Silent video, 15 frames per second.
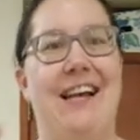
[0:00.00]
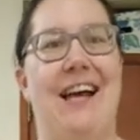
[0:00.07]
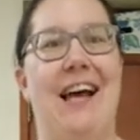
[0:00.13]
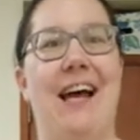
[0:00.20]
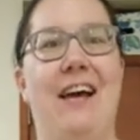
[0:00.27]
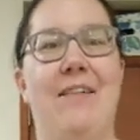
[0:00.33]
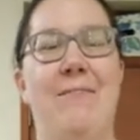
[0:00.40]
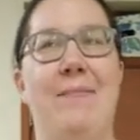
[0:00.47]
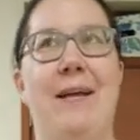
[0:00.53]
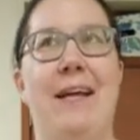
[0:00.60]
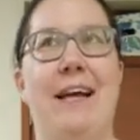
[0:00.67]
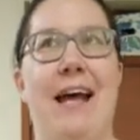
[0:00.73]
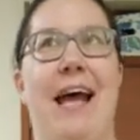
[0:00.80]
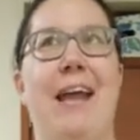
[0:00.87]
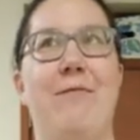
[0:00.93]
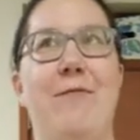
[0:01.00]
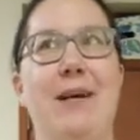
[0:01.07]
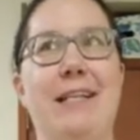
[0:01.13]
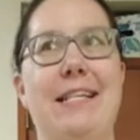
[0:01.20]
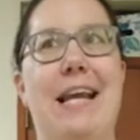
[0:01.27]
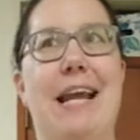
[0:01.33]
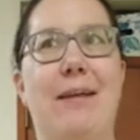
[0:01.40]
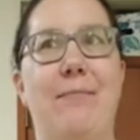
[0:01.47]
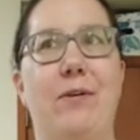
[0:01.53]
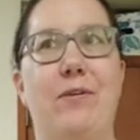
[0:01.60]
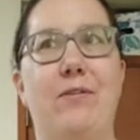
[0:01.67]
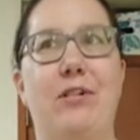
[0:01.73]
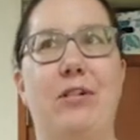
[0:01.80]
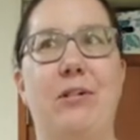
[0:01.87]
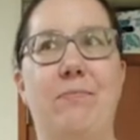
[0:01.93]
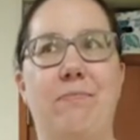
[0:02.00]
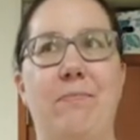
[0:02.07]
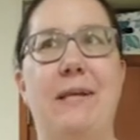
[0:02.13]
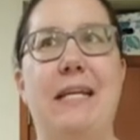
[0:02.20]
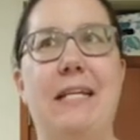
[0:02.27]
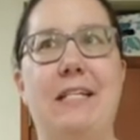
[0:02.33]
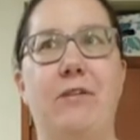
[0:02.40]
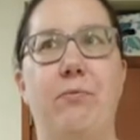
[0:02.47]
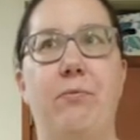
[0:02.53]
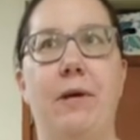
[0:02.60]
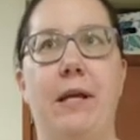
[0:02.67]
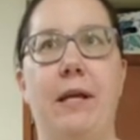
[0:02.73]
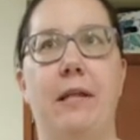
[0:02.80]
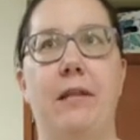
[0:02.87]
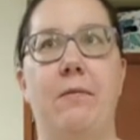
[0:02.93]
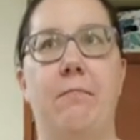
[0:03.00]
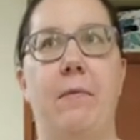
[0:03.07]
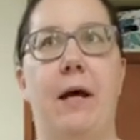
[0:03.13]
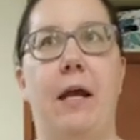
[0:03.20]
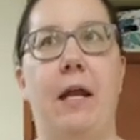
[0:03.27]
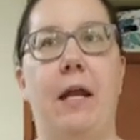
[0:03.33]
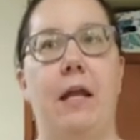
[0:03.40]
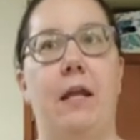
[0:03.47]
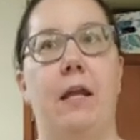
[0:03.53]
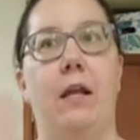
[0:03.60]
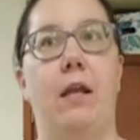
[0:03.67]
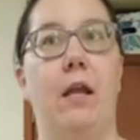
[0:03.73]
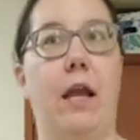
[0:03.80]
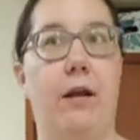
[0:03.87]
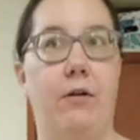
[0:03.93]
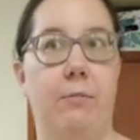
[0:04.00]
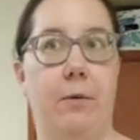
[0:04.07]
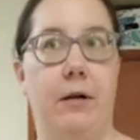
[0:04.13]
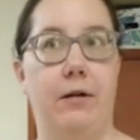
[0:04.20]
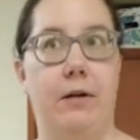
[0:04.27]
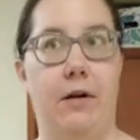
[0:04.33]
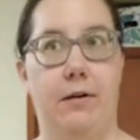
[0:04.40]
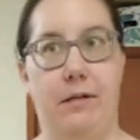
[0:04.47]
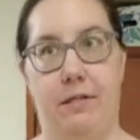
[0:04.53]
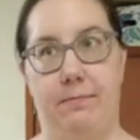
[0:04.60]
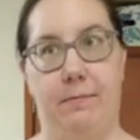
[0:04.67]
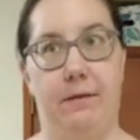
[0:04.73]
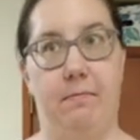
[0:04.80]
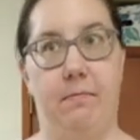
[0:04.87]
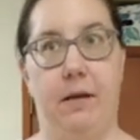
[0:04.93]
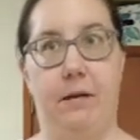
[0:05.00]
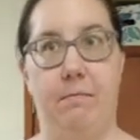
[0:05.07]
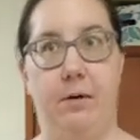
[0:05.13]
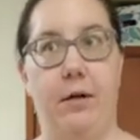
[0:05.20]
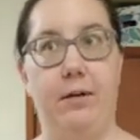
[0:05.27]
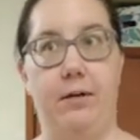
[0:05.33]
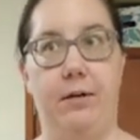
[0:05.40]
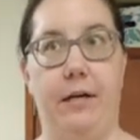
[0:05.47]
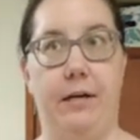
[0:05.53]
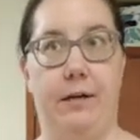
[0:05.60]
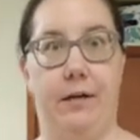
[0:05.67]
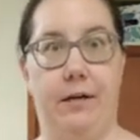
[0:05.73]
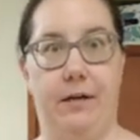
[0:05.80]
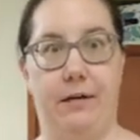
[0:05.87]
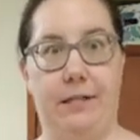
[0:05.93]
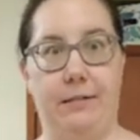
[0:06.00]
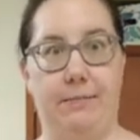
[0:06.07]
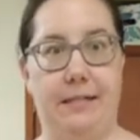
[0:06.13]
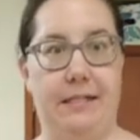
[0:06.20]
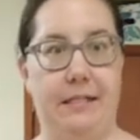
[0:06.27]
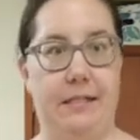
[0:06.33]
I was able to meet with my counterpart RSP, my partner RSP